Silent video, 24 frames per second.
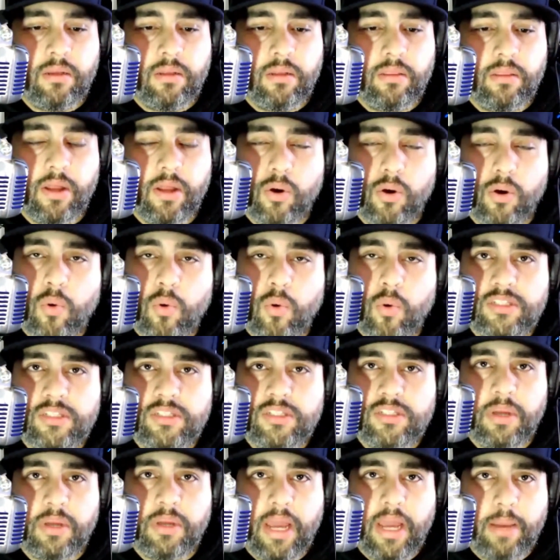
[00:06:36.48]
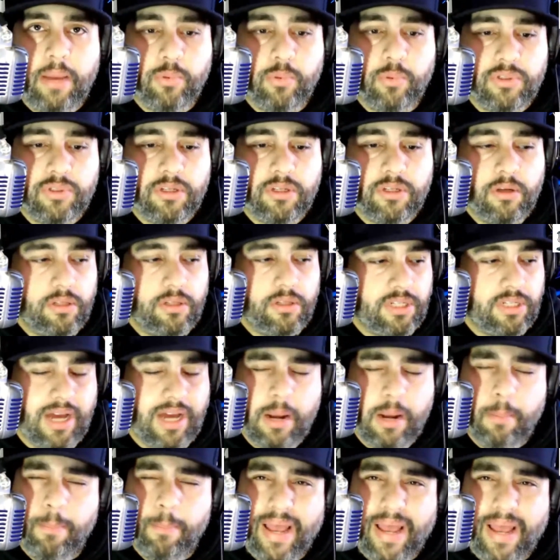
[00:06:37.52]
they're going to be able to to
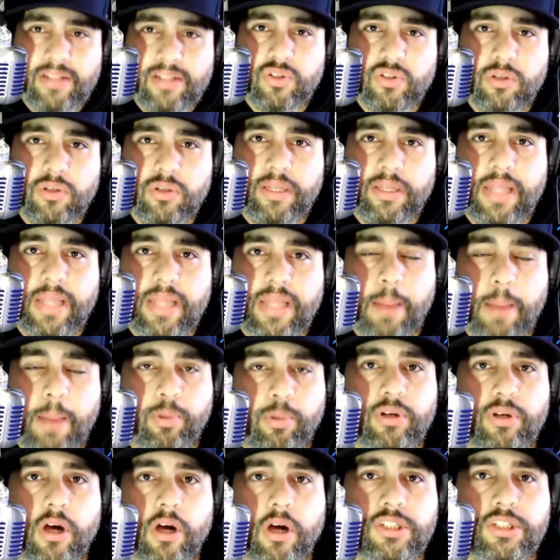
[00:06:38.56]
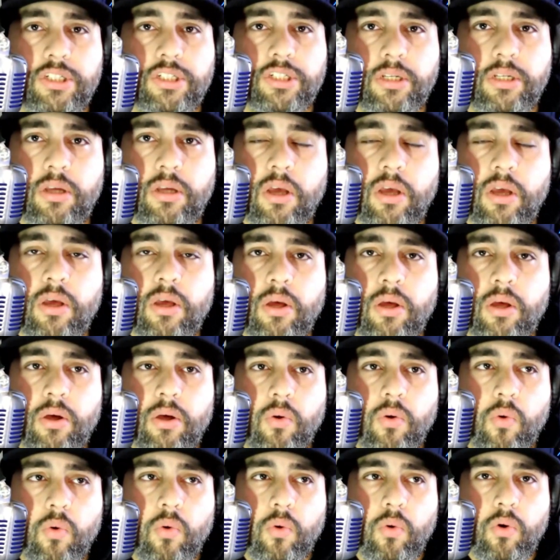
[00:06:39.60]
kind of pencil in that production
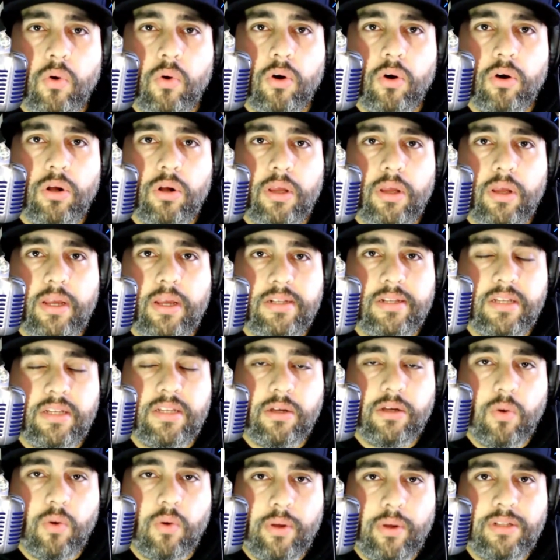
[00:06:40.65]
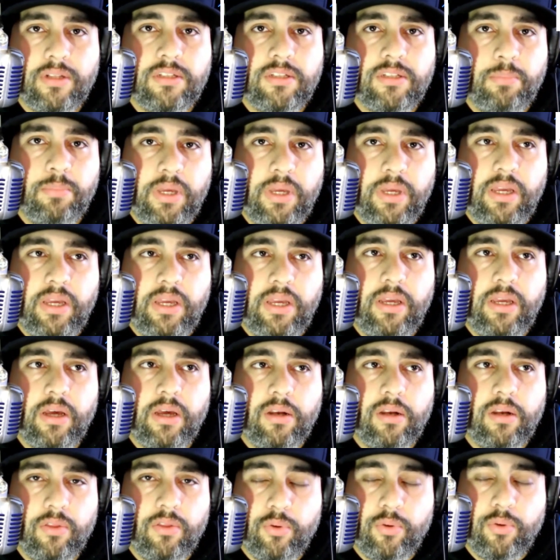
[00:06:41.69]
or is it going to be
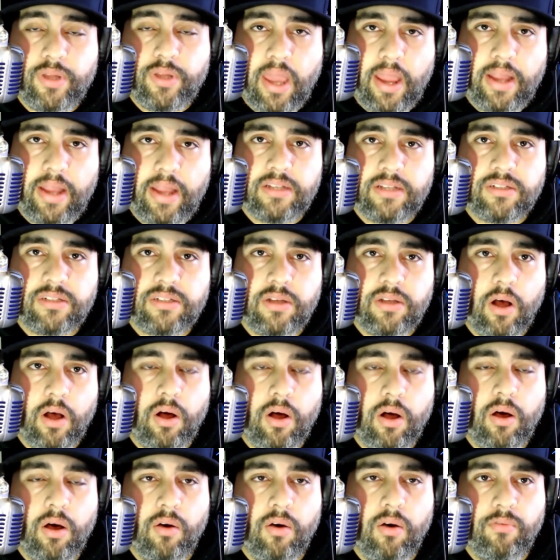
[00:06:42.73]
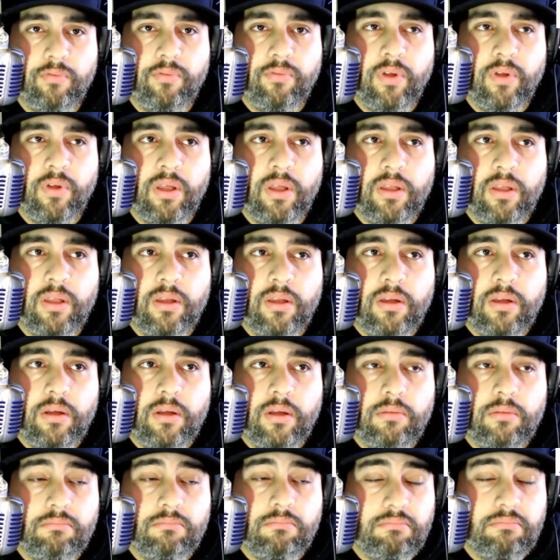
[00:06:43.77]
another case of
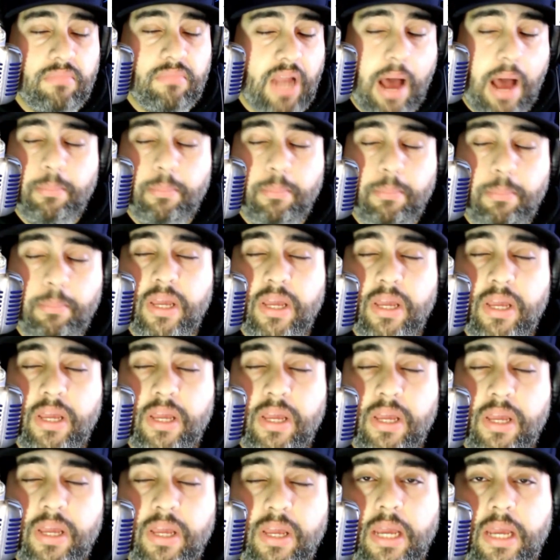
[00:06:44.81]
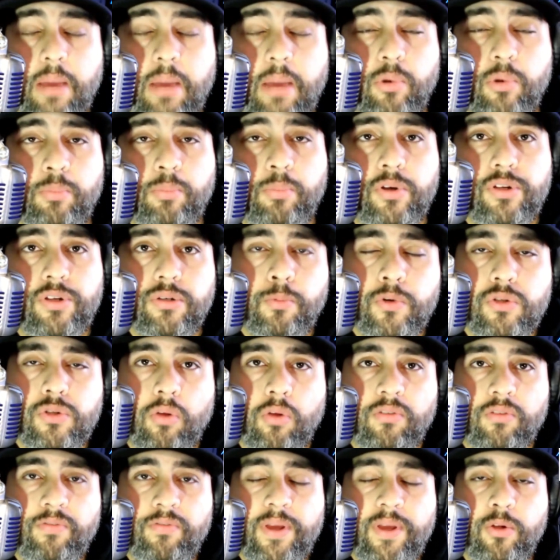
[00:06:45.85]
not being able to put your
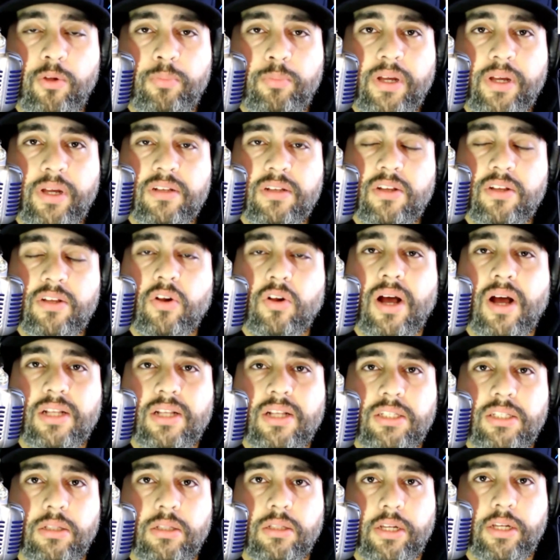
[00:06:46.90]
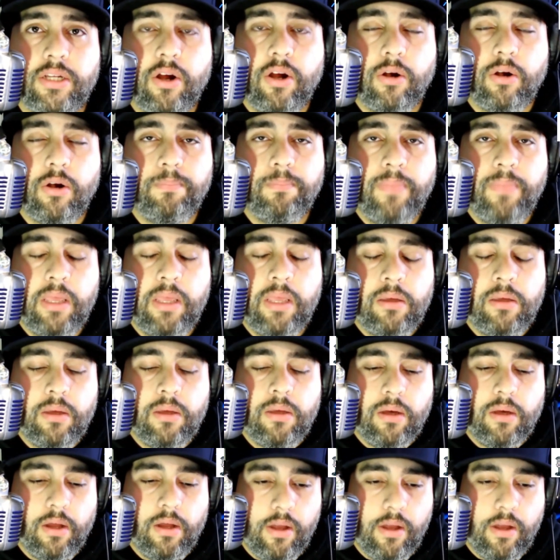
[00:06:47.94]
superstar on the field because they're con
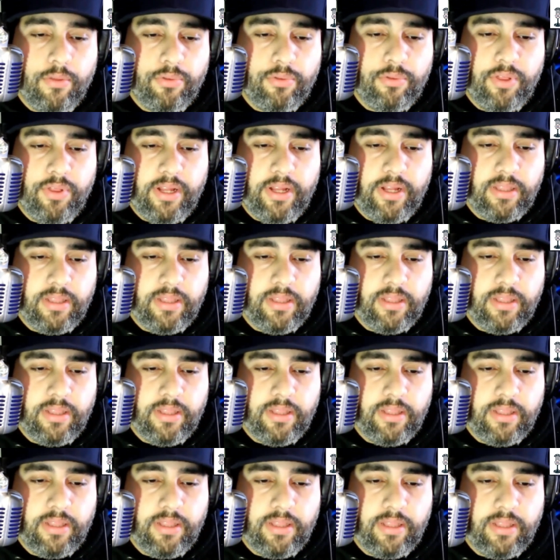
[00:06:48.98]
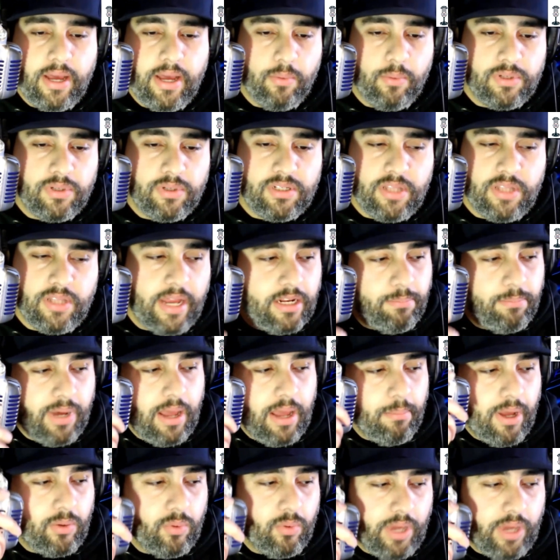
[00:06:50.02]
another thing that was stated by
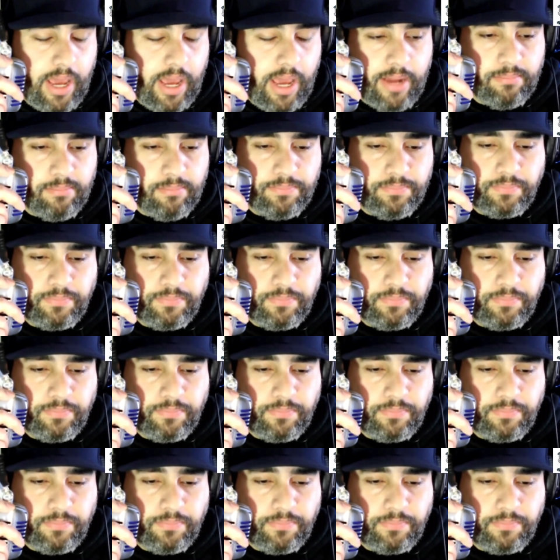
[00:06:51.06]
Michael Kay.